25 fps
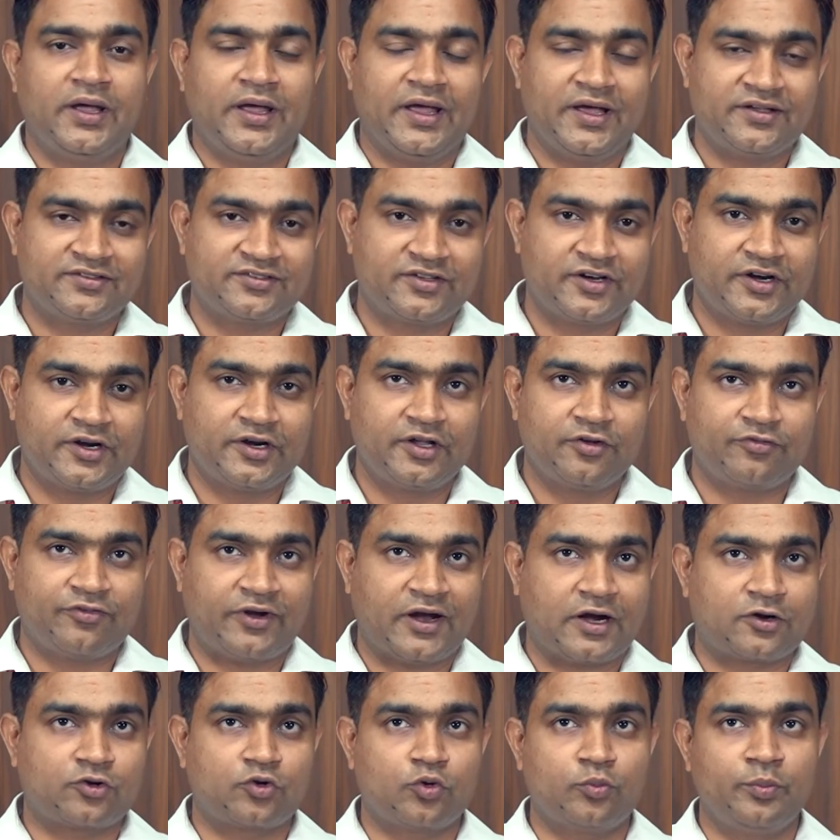X-ray
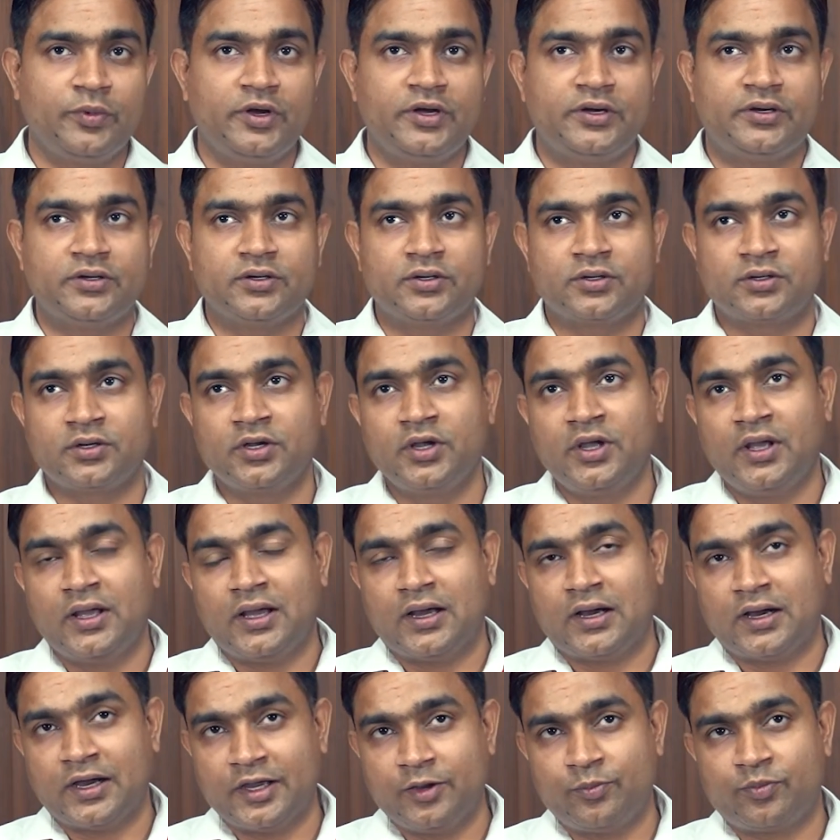diffractometer,
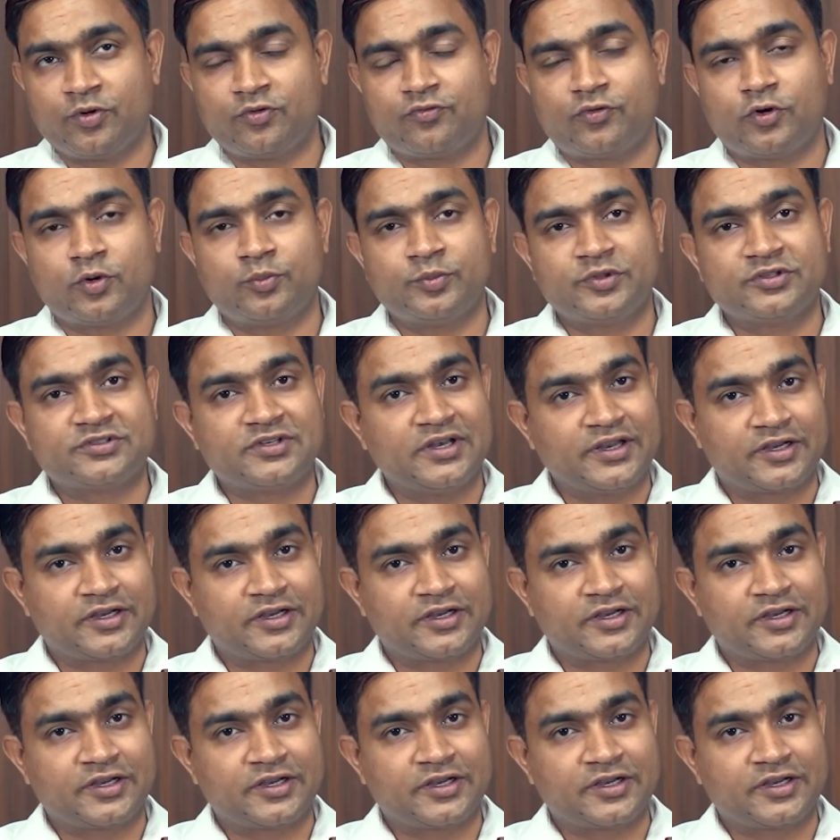high-performance